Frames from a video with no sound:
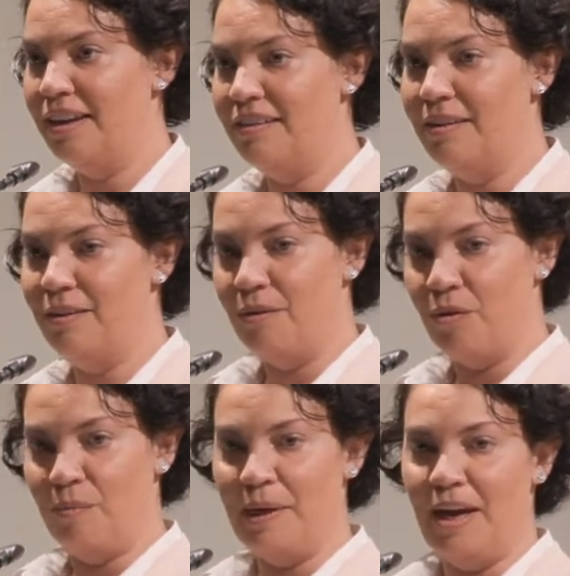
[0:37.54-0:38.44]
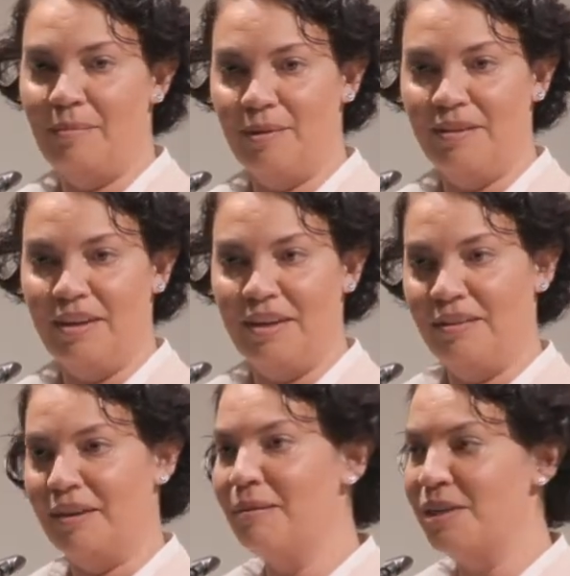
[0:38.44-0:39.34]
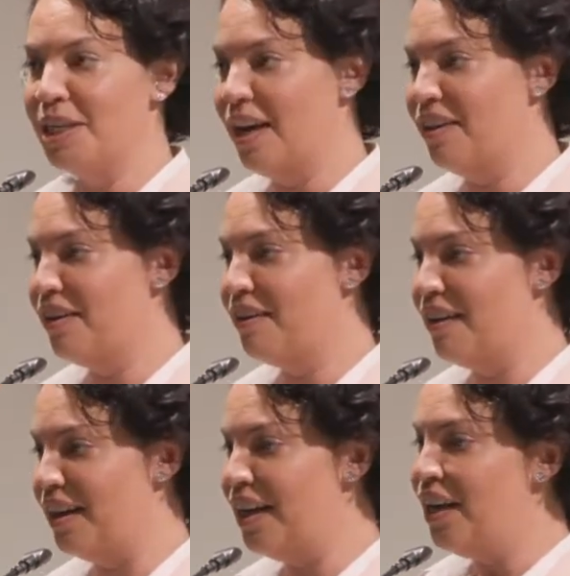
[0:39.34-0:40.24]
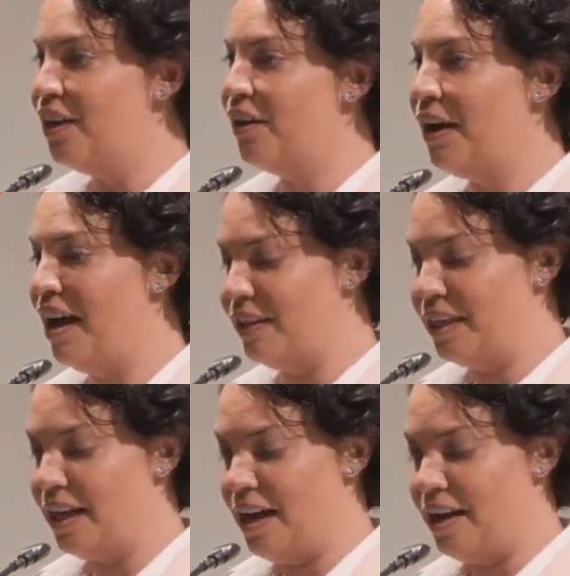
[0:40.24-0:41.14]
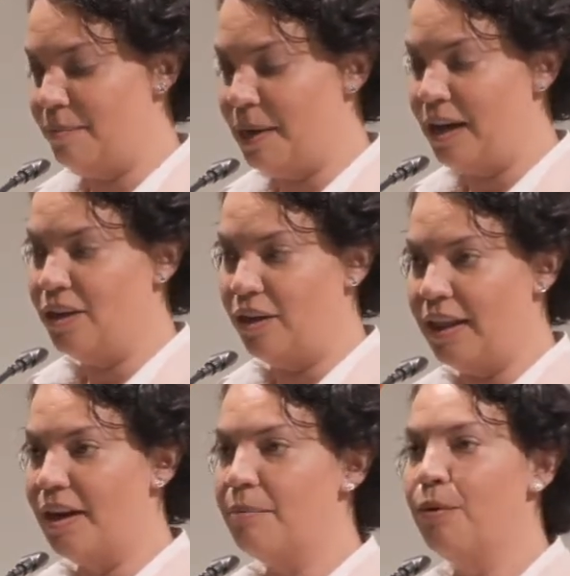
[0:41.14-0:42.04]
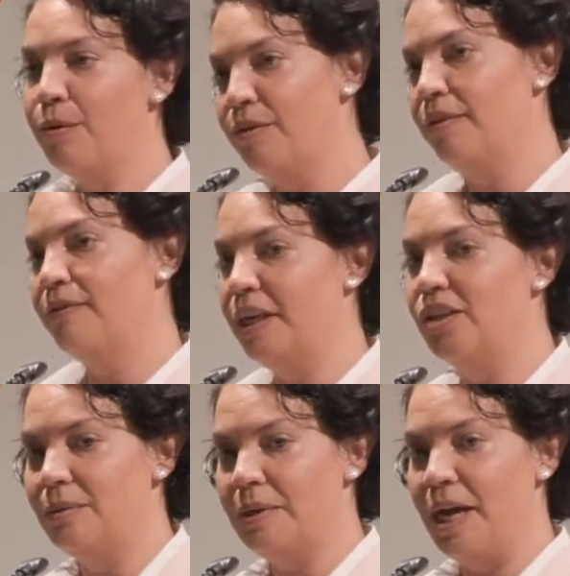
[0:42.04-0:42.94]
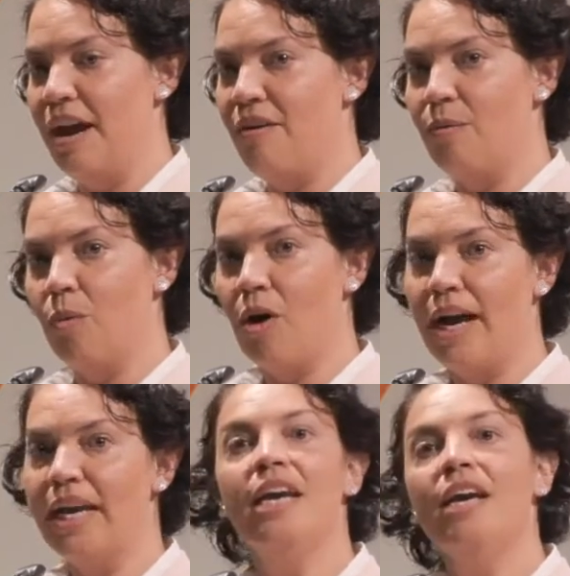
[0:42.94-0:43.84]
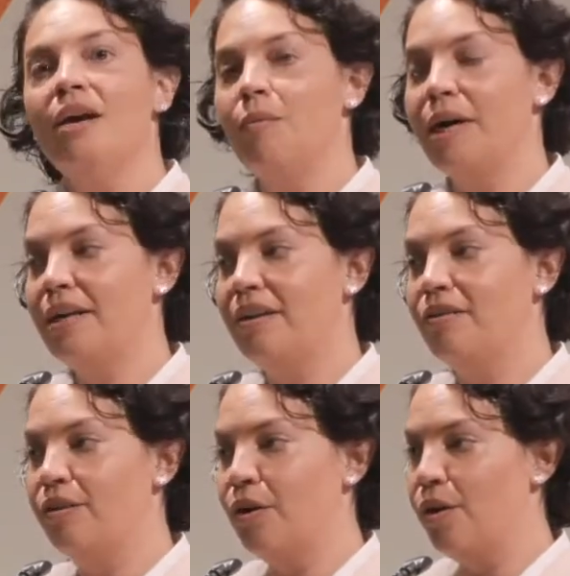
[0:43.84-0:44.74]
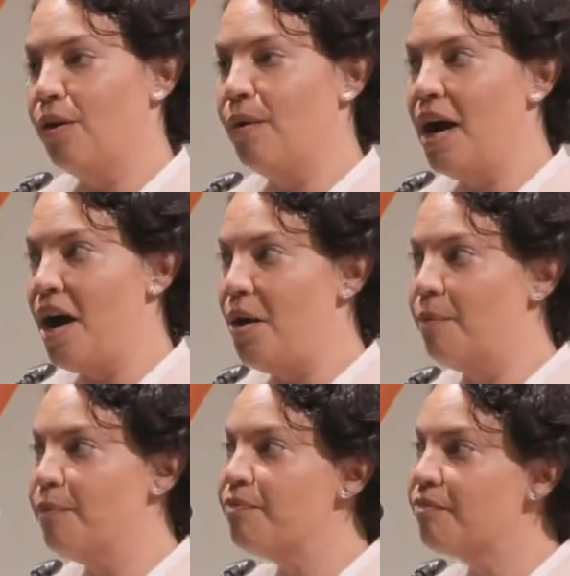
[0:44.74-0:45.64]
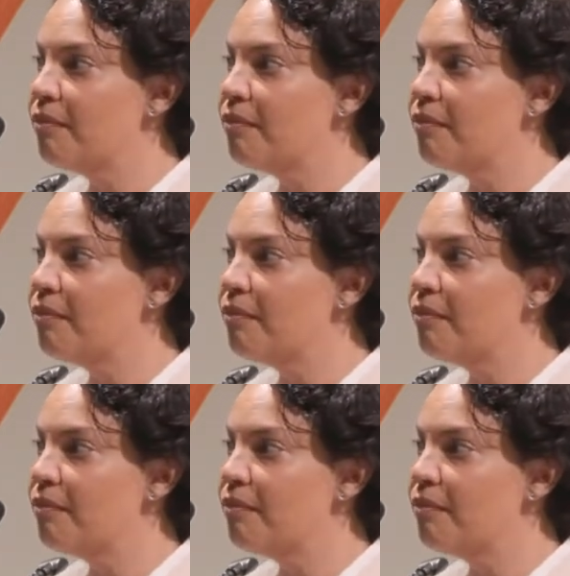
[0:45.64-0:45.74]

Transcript: and to all be able to come together and you know have a yarn about you know that importance of kinship care and why why it is so um,